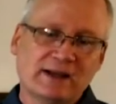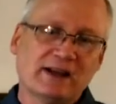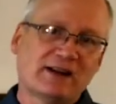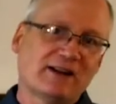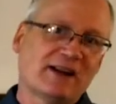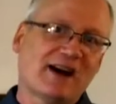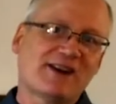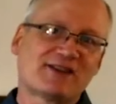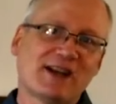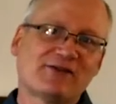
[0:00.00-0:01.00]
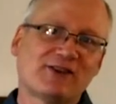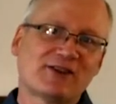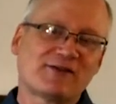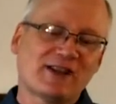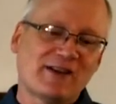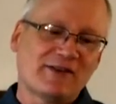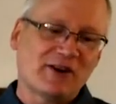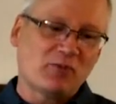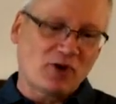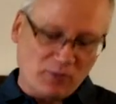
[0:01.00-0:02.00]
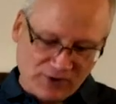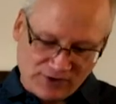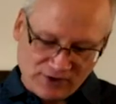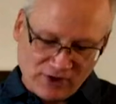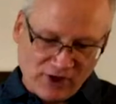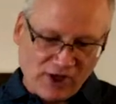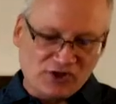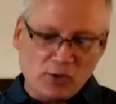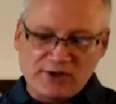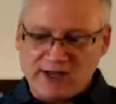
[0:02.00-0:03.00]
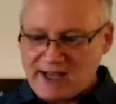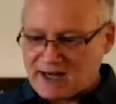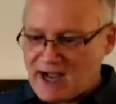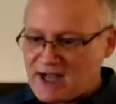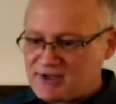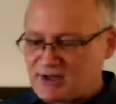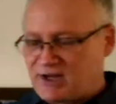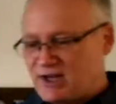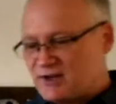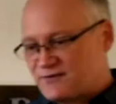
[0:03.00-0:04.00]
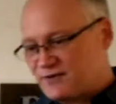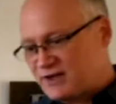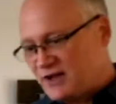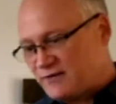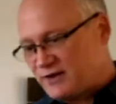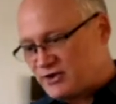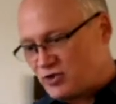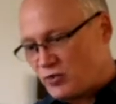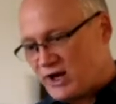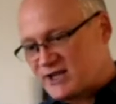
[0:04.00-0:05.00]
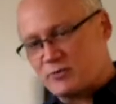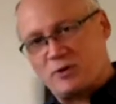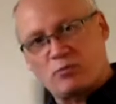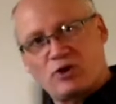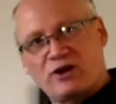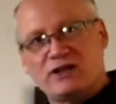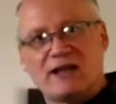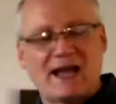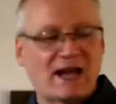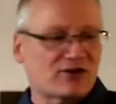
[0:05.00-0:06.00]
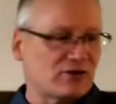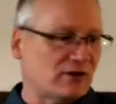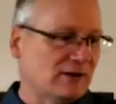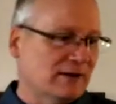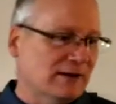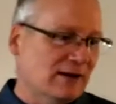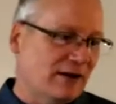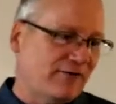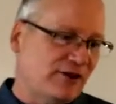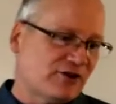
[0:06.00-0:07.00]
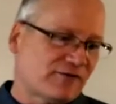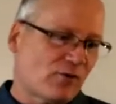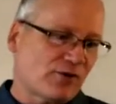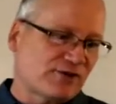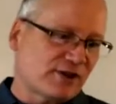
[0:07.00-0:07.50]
And God has gifted us for that very purpose. And so we take God's gift, gift and His grace, and we put it into action. Ephesians four